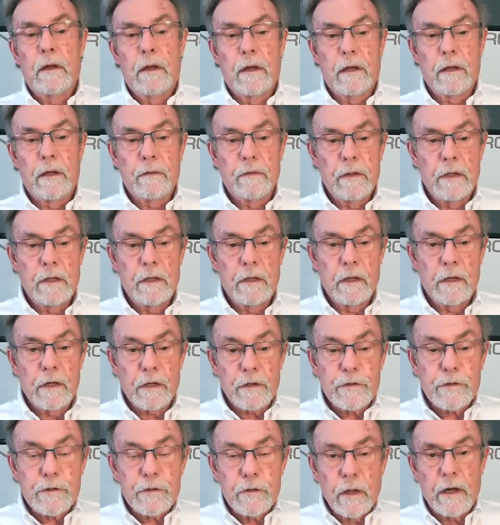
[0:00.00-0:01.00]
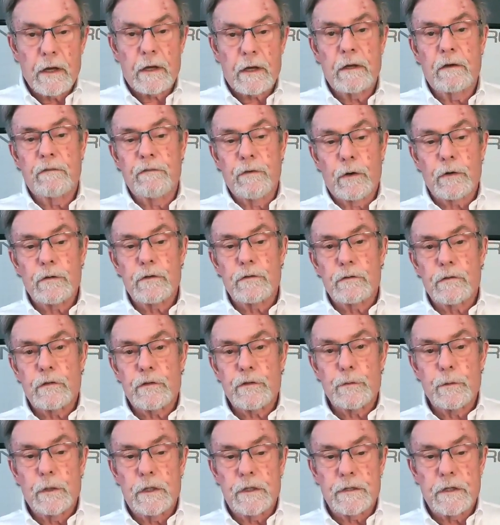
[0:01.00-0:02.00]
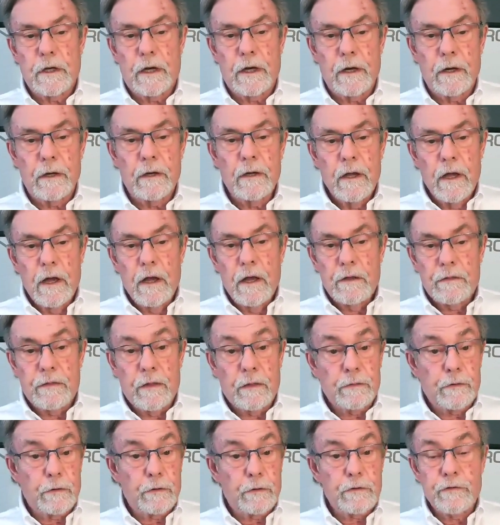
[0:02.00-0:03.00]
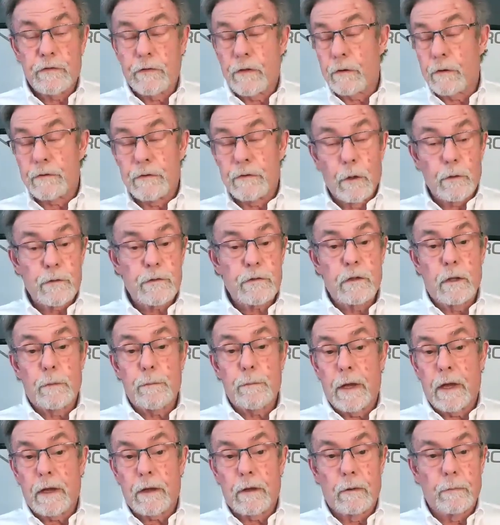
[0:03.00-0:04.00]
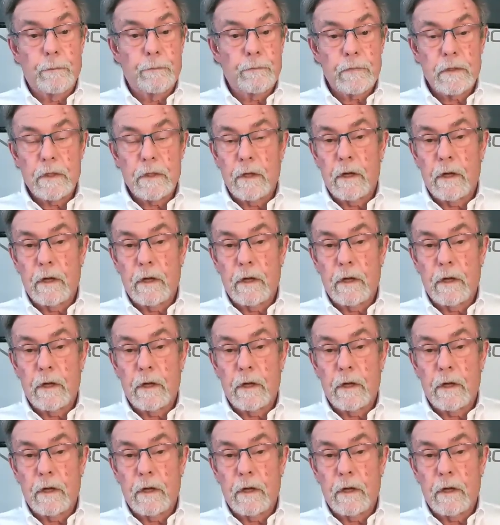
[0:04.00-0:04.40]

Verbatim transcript: in the in a slick versus a street tire that there's there's no slip angle.